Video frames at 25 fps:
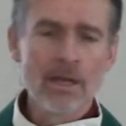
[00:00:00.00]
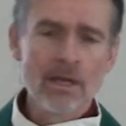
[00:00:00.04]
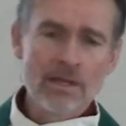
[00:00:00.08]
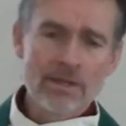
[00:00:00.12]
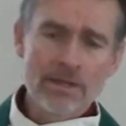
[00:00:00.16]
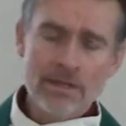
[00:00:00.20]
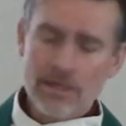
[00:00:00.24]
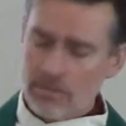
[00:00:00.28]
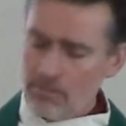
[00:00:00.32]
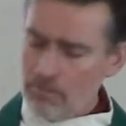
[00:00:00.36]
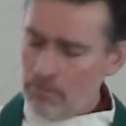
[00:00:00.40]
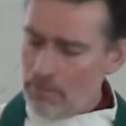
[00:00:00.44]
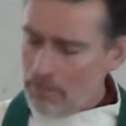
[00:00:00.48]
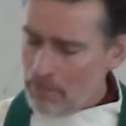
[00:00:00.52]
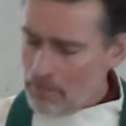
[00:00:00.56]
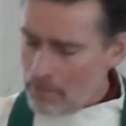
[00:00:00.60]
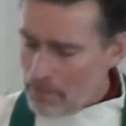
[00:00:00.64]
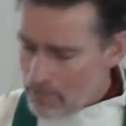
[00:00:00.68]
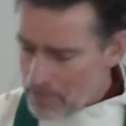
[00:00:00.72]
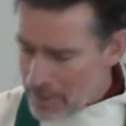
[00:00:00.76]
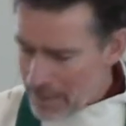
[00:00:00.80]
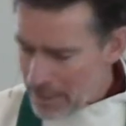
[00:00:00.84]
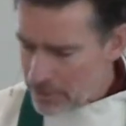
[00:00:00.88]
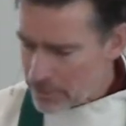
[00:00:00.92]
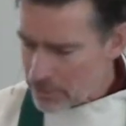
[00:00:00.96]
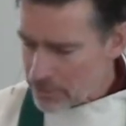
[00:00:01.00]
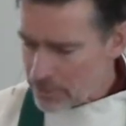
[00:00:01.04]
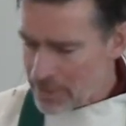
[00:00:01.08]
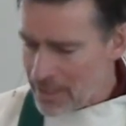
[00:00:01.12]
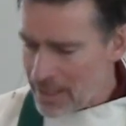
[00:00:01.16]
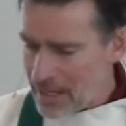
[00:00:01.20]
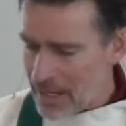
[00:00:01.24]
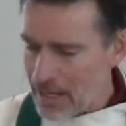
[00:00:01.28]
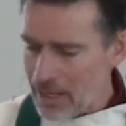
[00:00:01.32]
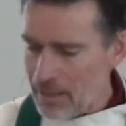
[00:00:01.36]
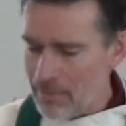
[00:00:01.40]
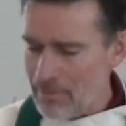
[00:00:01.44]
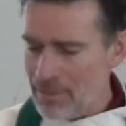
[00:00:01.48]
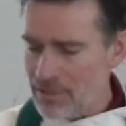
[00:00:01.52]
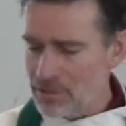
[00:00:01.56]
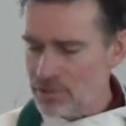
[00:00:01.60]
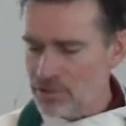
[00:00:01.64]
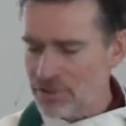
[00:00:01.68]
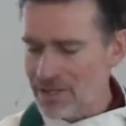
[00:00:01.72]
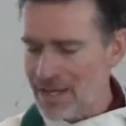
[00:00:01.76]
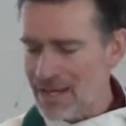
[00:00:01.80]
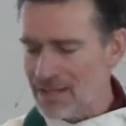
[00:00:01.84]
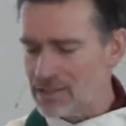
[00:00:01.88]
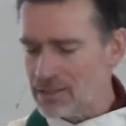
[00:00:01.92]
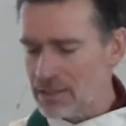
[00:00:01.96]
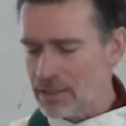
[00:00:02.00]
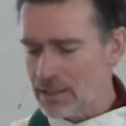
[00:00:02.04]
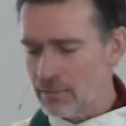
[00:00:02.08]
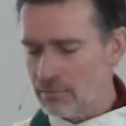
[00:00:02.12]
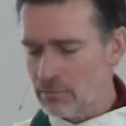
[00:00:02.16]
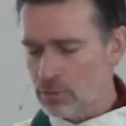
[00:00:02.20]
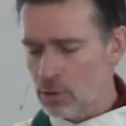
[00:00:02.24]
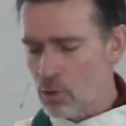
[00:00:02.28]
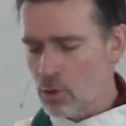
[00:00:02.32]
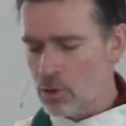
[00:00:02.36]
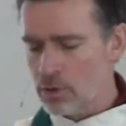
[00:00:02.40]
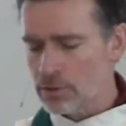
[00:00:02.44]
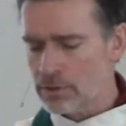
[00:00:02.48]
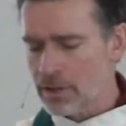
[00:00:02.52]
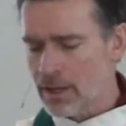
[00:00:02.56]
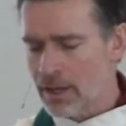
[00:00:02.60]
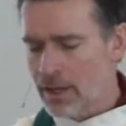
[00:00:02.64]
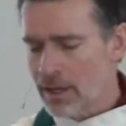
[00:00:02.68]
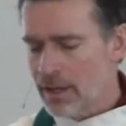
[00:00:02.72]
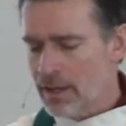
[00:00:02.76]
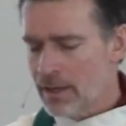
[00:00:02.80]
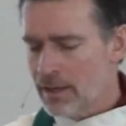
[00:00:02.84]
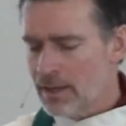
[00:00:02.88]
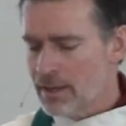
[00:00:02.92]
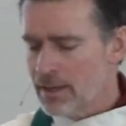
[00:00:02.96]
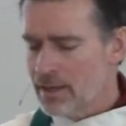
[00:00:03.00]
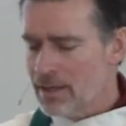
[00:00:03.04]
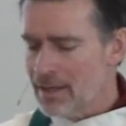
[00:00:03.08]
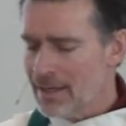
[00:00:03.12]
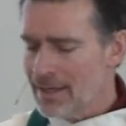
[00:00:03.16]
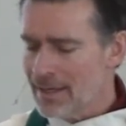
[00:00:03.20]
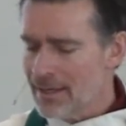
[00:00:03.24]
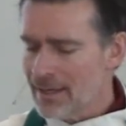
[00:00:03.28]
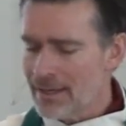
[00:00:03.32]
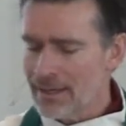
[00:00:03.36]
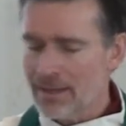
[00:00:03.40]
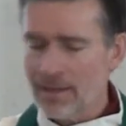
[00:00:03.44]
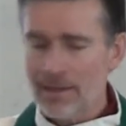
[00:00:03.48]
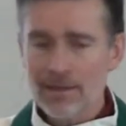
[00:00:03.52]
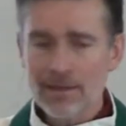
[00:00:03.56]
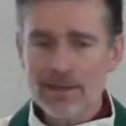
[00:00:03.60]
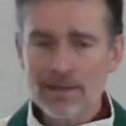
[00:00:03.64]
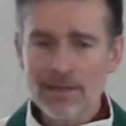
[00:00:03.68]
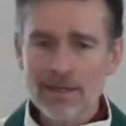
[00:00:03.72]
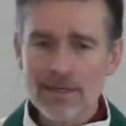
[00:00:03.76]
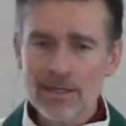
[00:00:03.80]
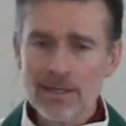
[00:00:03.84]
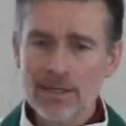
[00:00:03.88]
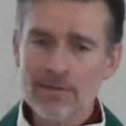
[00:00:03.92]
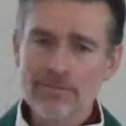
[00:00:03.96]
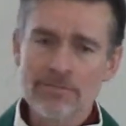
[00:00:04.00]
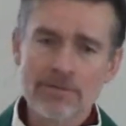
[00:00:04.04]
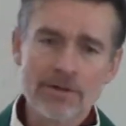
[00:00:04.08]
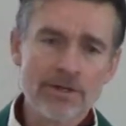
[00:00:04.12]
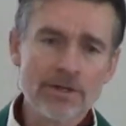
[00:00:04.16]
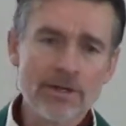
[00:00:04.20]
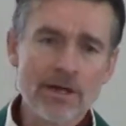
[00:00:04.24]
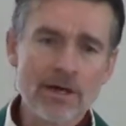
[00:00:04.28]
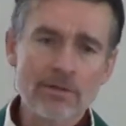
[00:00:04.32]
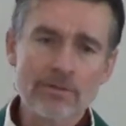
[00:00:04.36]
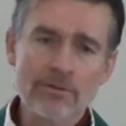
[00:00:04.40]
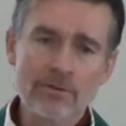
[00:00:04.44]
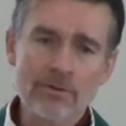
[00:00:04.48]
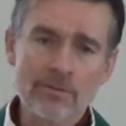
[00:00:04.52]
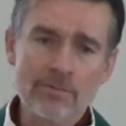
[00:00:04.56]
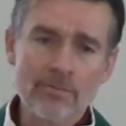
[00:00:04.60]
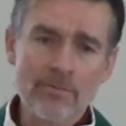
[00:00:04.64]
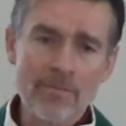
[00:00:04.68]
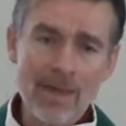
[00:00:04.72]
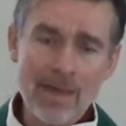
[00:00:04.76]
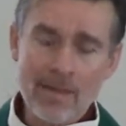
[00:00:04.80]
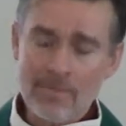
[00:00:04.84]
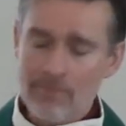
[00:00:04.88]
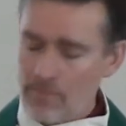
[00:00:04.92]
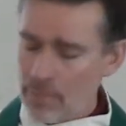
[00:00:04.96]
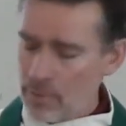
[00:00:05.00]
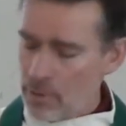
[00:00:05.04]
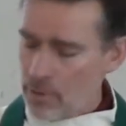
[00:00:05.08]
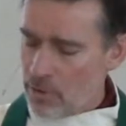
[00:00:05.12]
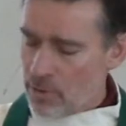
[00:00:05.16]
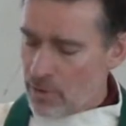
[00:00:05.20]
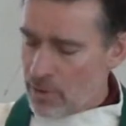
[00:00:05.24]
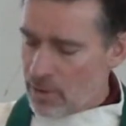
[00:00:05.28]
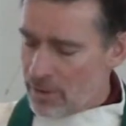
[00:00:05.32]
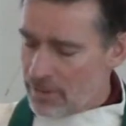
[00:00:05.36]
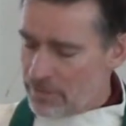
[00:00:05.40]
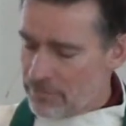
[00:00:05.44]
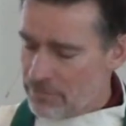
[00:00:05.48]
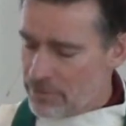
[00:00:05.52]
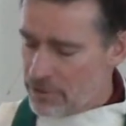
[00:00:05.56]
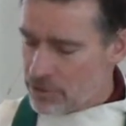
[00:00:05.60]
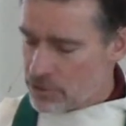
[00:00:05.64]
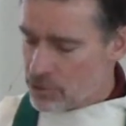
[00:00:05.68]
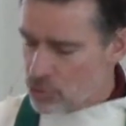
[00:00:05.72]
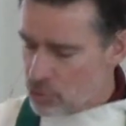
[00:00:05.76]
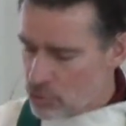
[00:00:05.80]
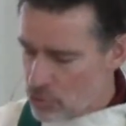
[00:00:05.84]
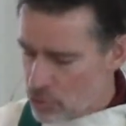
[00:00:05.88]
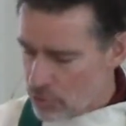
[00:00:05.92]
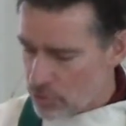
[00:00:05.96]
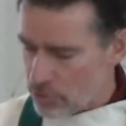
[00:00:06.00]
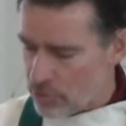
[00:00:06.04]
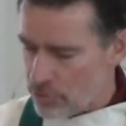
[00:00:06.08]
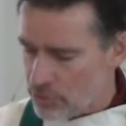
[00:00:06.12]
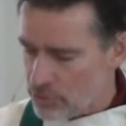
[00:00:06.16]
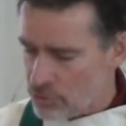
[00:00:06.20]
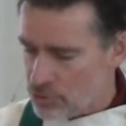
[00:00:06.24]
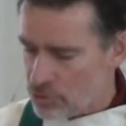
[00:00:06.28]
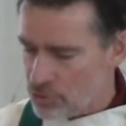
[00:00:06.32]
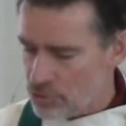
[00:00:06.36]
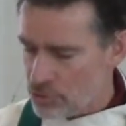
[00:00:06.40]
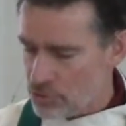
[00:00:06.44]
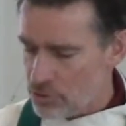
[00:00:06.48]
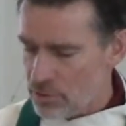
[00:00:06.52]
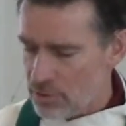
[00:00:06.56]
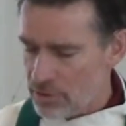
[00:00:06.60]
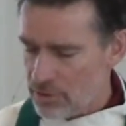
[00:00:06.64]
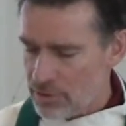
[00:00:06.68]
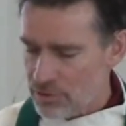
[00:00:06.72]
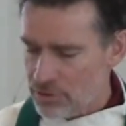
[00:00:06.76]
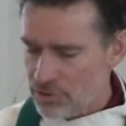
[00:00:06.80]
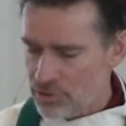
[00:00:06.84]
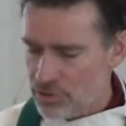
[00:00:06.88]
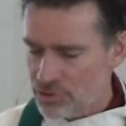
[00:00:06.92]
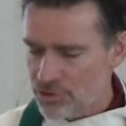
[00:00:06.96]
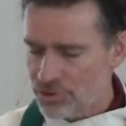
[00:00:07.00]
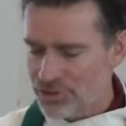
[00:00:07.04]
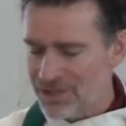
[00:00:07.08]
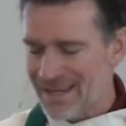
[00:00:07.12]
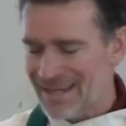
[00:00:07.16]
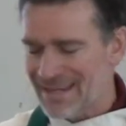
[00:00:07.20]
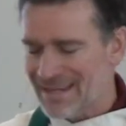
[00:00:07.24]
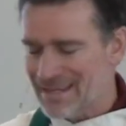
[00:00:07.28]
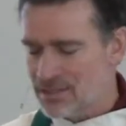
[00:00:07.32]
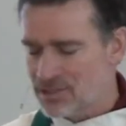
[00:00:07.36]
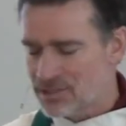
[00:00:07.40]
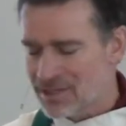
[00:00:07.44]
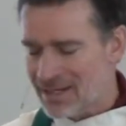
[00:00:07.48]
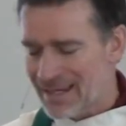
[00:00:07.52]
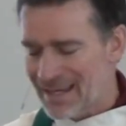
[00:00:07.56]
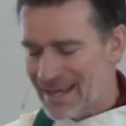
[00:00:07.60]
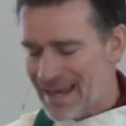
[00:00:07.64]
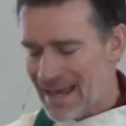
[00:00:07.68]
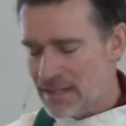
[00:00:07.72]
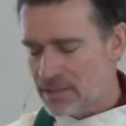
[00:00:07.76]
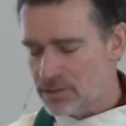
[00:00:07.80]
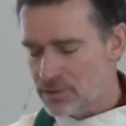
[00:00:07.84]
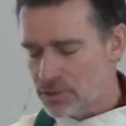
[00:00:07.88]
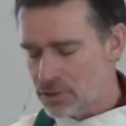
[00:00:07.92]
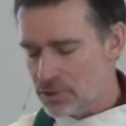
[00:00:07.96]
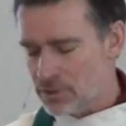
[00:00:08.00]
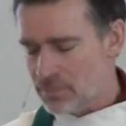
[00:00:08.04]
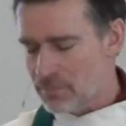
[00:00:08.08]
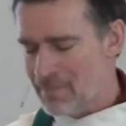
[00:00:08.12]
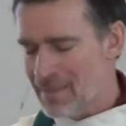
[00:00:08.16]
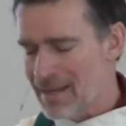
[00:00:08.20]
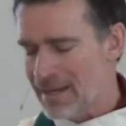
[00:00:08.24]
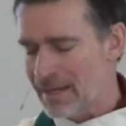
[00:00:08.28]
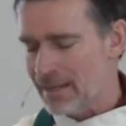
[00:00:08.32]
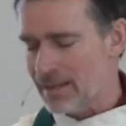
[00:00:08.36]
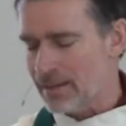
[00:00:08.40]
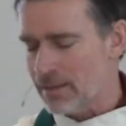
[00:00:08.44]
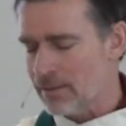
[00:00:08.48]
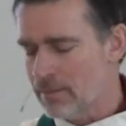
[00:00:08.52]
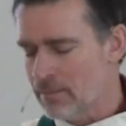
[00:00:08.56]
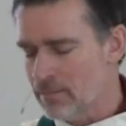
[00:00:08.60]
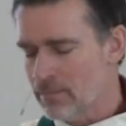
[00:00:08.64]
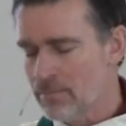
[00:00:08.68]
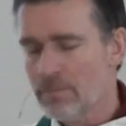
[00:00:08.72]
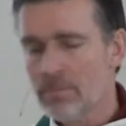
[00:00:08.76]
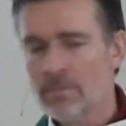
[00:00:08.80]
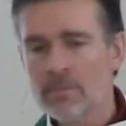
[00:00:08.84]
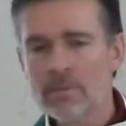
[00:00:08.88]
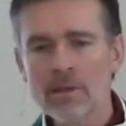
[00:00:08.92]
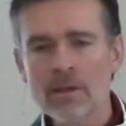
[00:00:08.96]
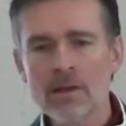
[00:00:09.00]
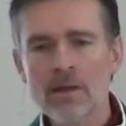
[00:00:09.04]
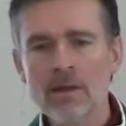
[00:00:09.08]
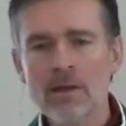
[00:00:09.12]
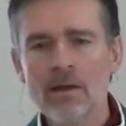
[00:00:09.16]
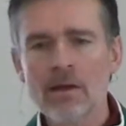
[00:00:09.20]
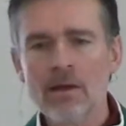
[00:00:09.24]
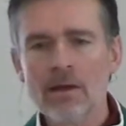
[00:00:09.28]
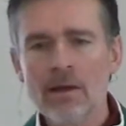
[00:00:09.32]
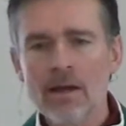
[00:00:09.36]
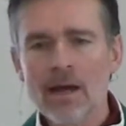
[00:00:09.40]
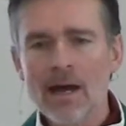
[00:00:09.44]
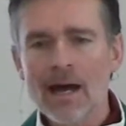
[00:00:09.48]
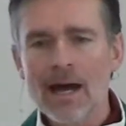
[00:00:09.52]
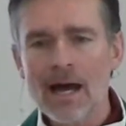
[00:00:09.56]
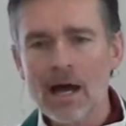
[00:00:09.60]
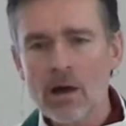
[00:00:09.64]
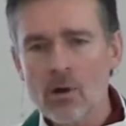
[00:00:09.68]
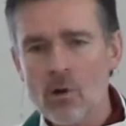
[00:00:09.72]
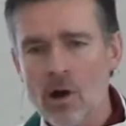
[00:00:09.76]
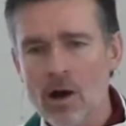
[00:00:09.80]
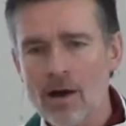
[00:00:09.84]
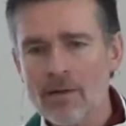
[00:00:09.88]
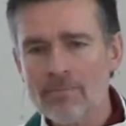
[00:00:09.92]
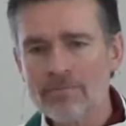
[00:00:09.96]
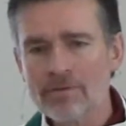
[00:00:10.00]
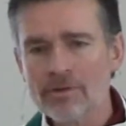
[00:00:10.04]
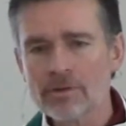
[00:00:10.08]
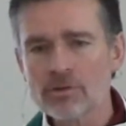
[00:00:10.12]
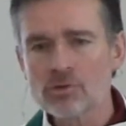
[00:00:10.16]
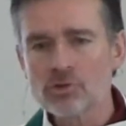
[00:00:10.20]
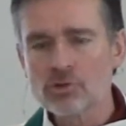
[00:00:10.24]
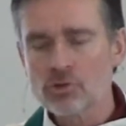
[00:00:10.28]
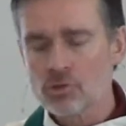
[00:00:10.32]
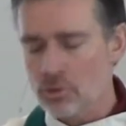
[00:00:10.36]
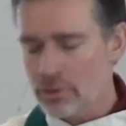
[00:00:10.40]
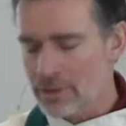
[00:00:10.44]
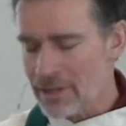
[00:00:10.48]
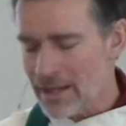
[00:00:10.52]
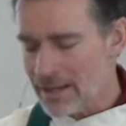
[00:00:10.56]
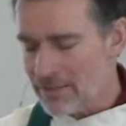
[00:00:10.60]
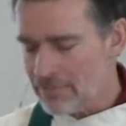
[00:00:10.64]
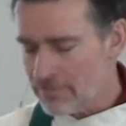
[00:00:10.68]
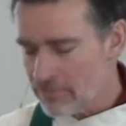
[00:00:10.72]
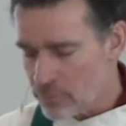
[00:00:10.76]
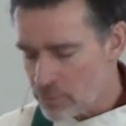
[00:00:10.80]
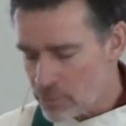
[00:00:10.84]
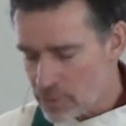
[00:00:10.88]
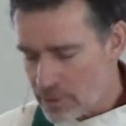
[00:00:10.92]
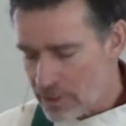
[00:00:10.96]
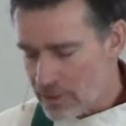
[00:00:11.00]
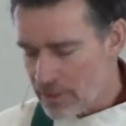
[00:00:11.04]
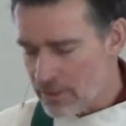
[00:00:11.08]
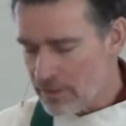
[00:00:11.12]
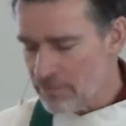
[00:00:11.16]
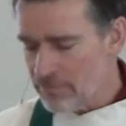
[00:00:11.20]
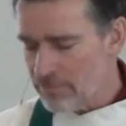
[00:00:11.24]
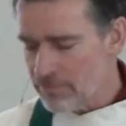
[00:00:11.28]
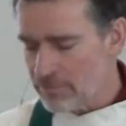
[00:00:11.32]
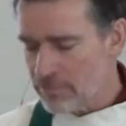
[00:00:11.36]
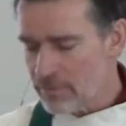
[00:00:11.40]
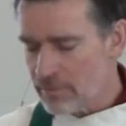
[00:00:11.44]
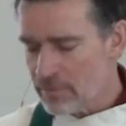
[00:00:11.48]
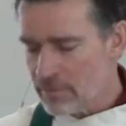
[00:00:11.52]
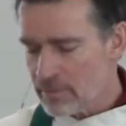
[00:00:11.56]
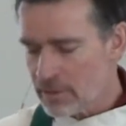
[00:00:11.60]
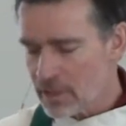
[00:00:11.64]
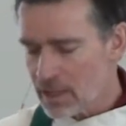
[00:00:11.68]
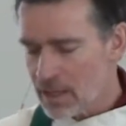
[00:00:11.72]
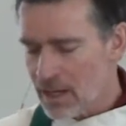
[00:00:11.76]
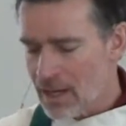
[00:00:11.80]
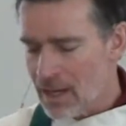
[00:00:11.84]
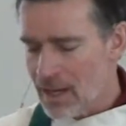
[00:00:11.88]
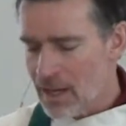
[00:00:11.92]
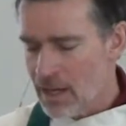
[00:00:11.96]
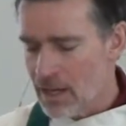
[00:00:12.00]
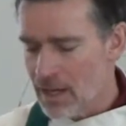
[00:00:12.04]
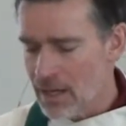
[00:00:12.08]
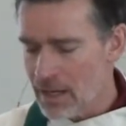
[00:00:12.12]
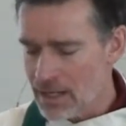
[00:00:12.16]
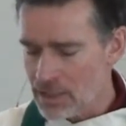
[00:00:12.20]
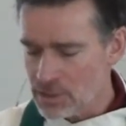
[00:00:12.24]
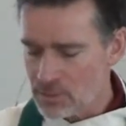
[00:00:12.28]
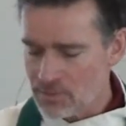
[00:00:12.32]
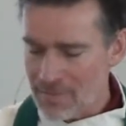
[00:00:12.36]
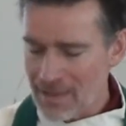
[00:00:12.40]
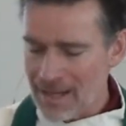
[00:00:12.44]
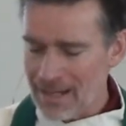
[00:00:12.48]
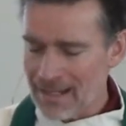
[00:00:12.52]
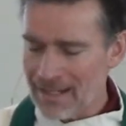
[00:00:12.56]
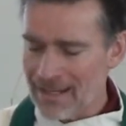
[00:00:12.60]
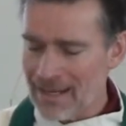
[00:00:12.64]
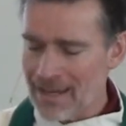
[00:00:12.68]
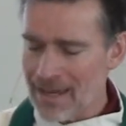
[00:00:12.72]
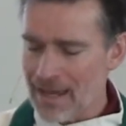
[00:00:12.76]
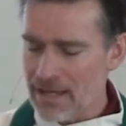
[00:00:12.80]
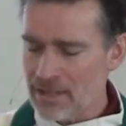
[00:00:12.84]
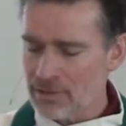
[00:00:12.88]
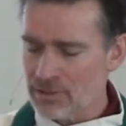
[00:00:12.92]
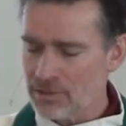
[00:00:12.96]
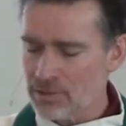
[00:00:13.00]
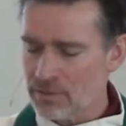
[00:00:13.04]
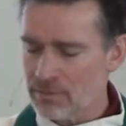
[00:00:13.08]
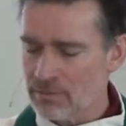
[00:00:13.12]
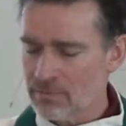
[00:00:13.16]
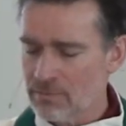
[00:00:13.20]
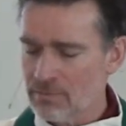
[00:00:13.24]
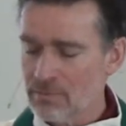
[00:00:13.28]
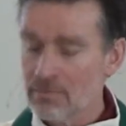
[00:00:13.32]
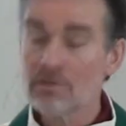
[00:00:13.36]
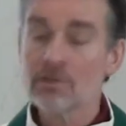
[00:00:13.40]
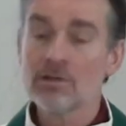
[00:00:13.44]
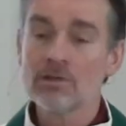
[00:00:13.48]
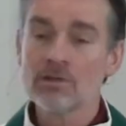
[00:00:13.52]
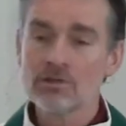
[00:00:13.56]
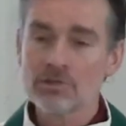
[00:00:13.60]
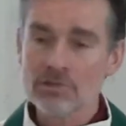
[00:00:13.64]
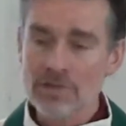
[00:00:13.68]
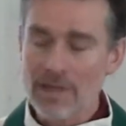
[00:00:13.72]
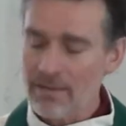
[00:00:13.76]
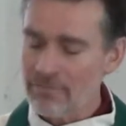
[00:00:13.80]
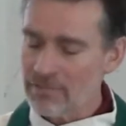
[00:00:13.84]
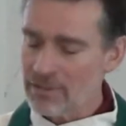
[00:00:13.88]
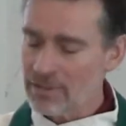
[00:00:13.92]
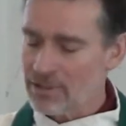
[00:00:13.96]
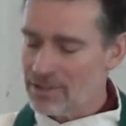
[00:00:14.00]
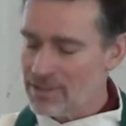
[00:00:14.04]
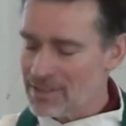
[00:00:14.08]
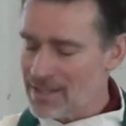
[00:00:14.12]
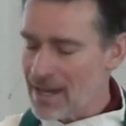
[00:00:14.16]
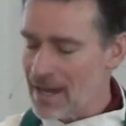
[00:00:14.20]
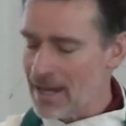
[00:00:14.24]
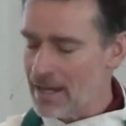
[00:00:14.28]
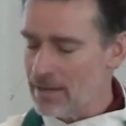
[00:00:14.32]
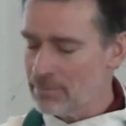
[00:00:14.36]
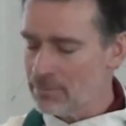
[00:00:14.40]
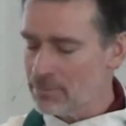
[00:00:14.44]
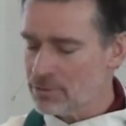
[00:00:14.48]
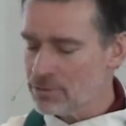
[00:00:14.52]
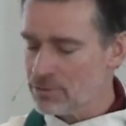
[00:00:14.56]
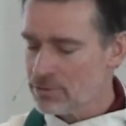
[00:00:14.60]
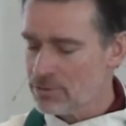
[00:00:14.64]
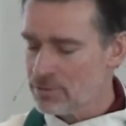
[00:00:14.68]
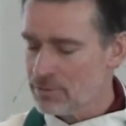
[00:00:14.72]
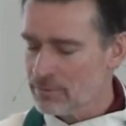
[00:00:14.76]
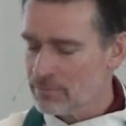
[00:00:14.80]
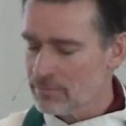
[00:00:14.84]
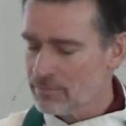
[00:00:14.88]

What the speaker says: Then Peter came and said to him, "Lord, if another member of the church sins against me, how often should I forgive? As many as seven times?"